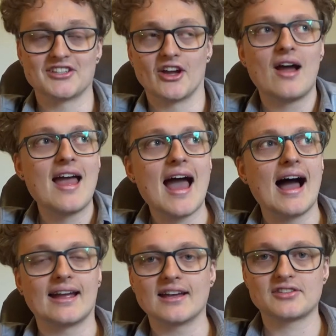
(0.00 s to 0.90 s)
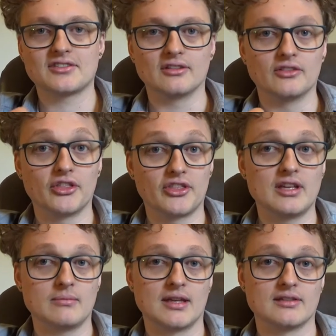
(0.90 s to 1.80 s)
So I guess the
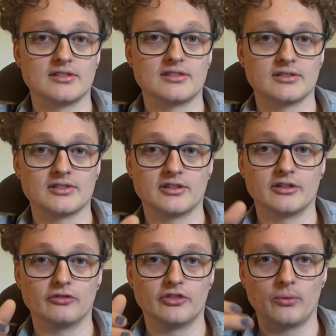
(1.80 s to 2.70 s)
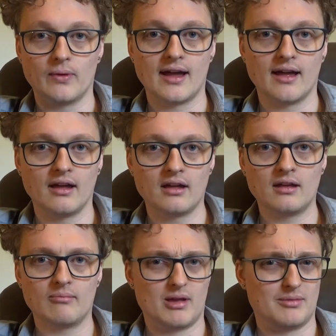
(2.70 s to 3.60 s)
theme is the sort of that we're
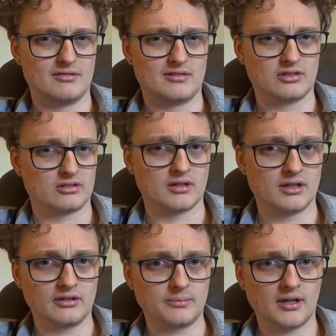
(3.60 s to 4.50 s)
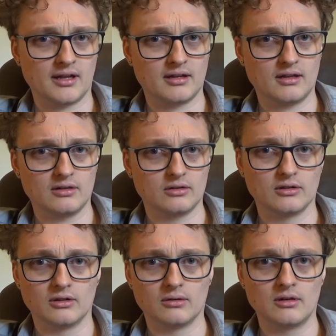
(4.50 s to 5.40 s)
maybe destroying the planet,
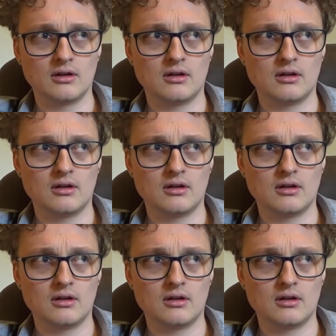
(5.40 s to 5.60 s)
or